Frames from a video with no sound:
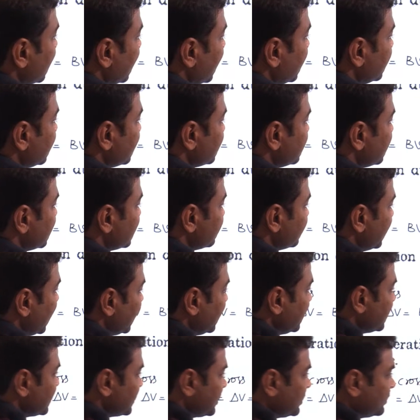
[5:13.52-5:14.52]
and this is
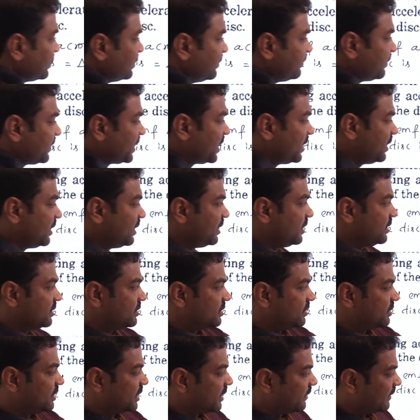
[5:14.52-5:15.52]
minus Q.
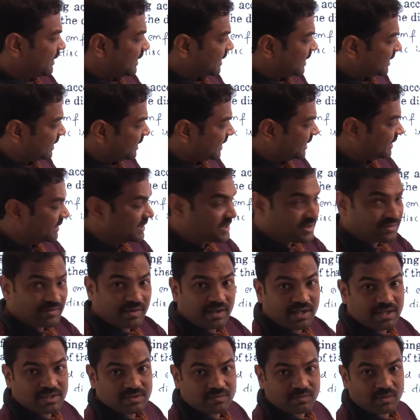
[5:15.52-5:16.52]
So now I can take this
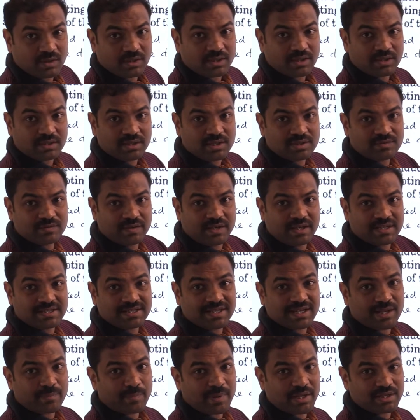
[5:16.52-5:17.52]
one as a what? This one
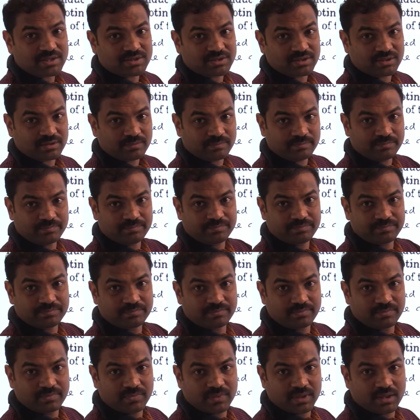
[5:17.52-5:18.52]
as a capacitor.
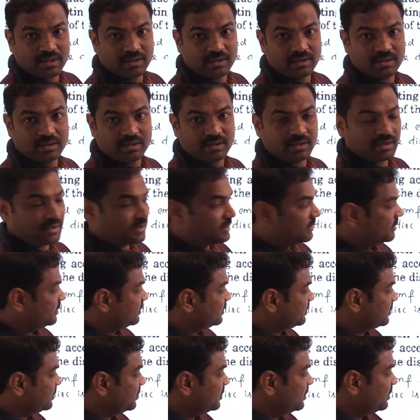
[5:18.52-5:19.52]

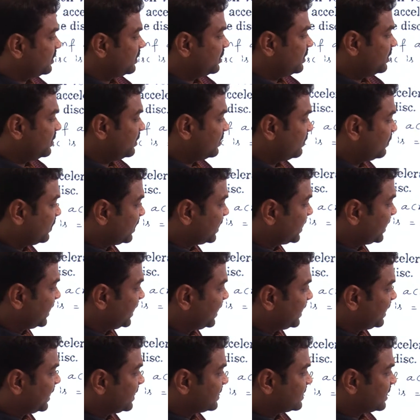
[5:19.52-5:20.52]
So what is
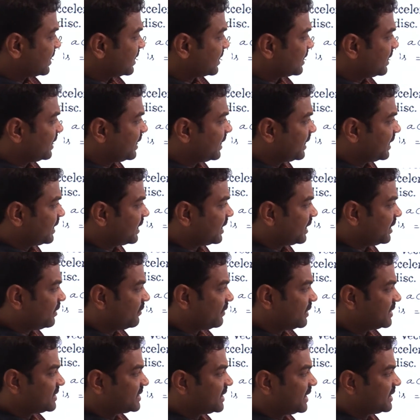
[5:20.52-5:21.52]
the area? Circular
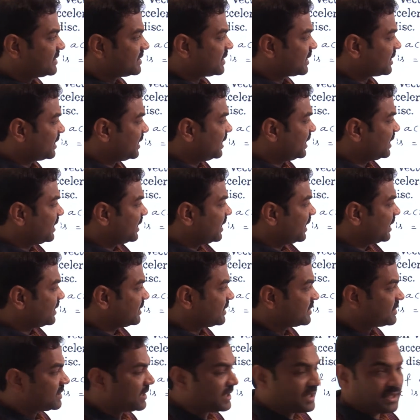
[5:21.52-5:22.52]
area. One side circular area,
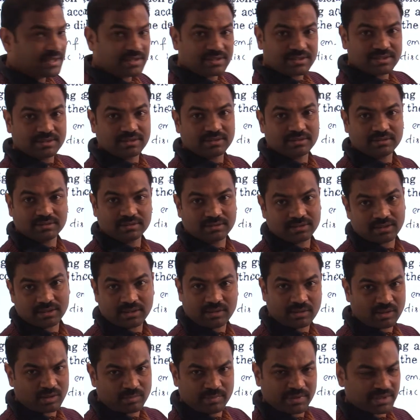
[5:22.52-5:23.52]
other side is
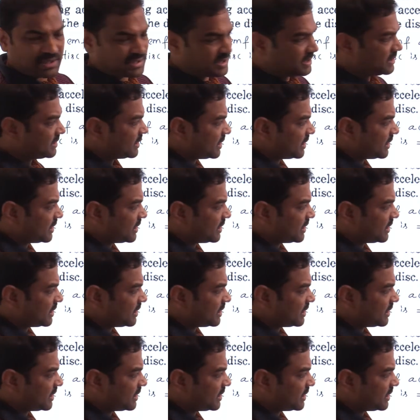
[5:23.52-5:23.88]
obviously